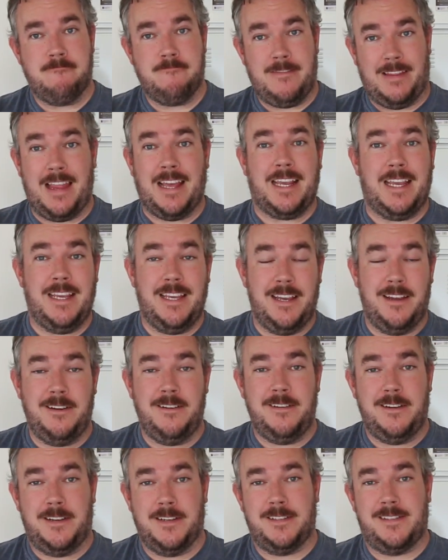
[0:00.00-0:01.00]
Lucky
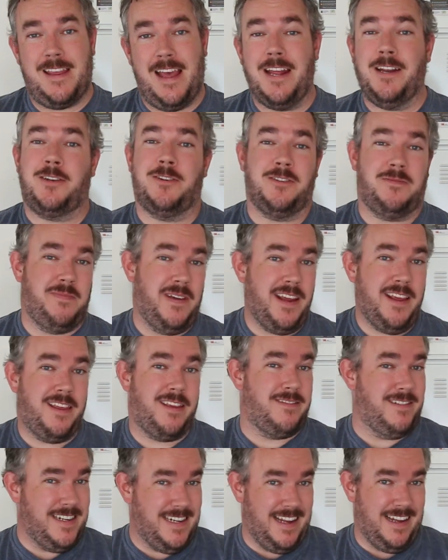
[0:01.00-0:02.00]
you, because that took me
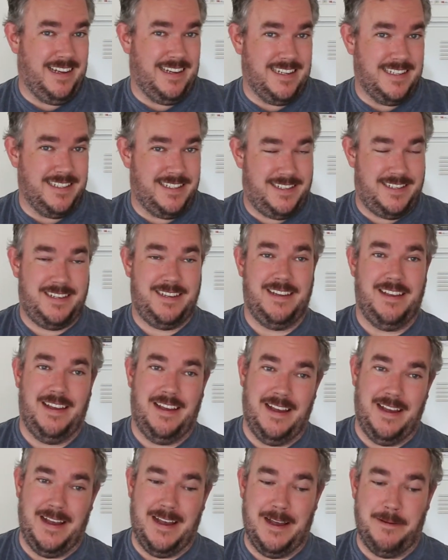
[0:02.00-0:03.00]
3 days.
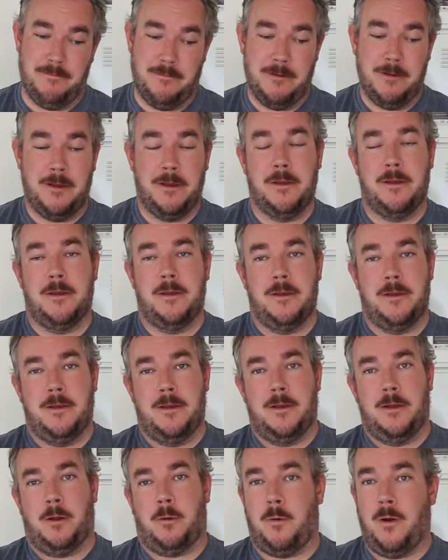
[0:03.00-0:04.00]

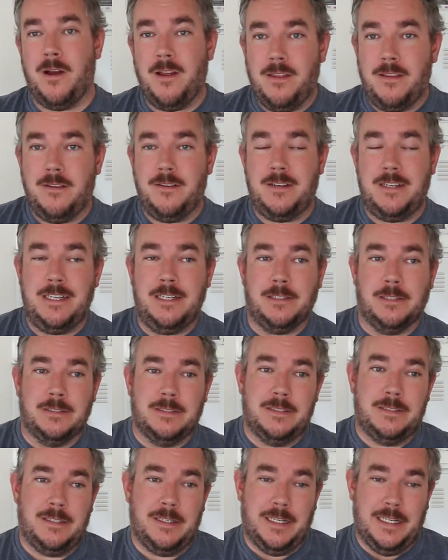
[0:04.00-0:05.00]
Quite the ordeal.